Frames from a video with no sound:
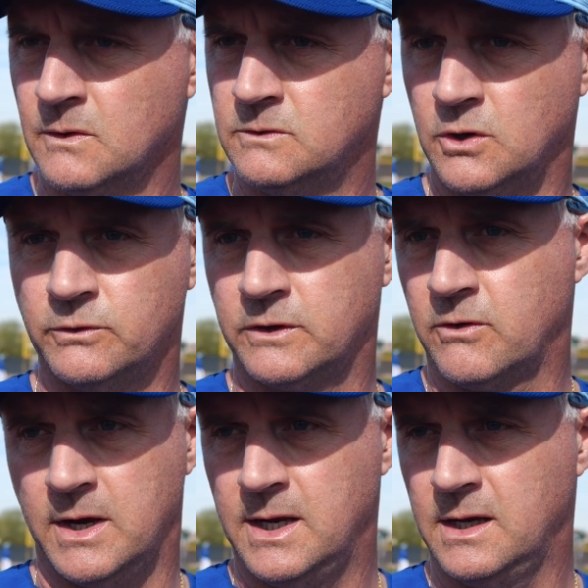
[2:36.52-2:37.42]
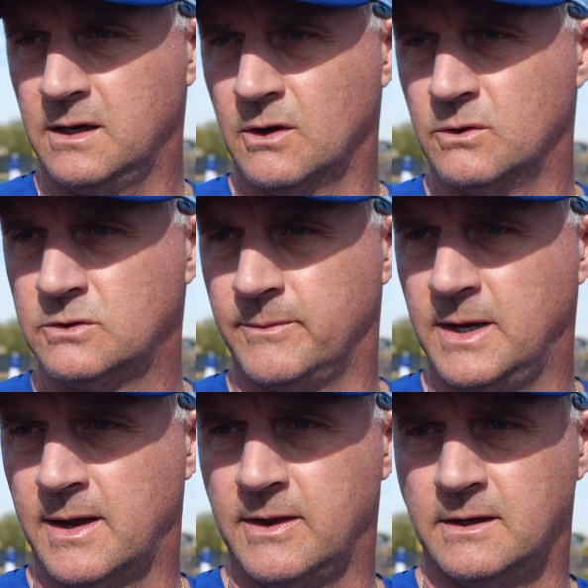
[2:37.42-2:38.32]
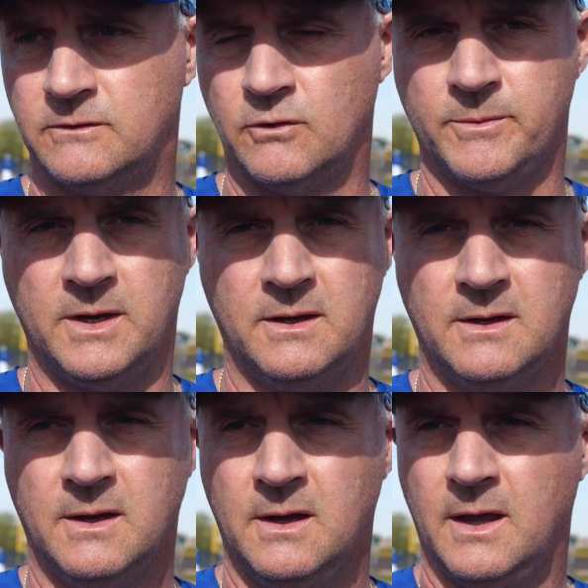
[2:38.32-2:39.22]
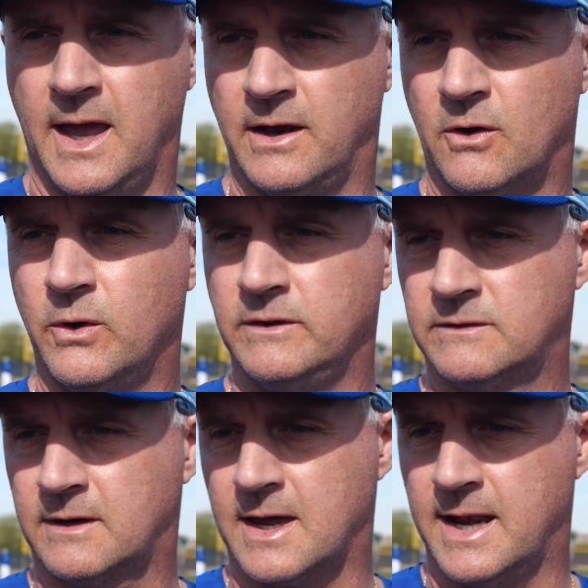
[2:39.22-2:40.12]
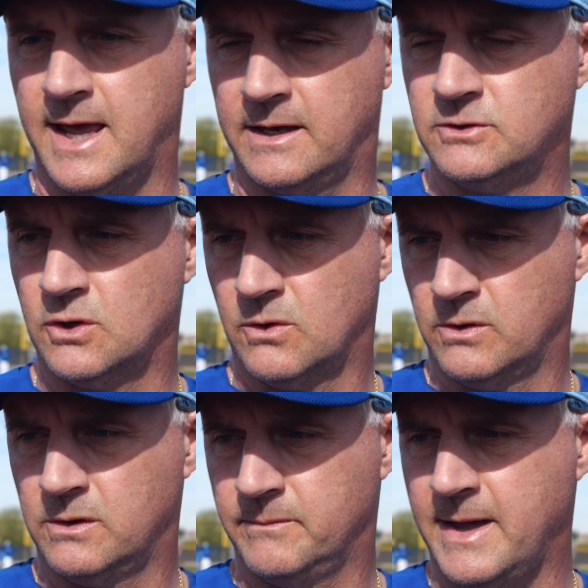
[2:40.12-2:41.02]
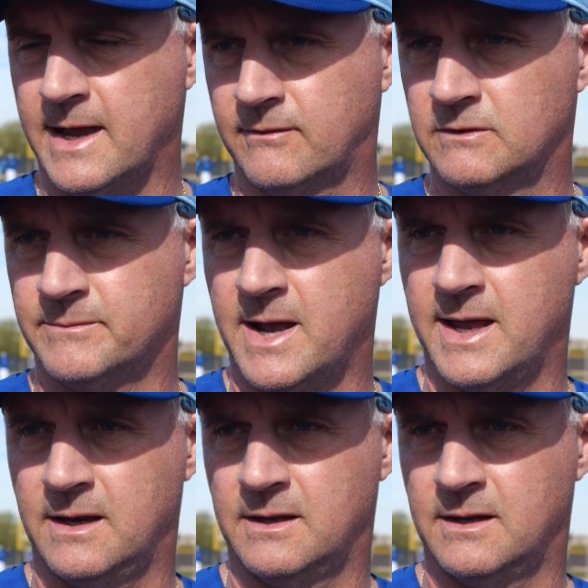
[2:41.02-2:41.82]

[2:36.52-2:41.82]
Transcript: Joe's a great hitting coach. I mean, I think Zumi had always kind of had Joe in the back of his mind,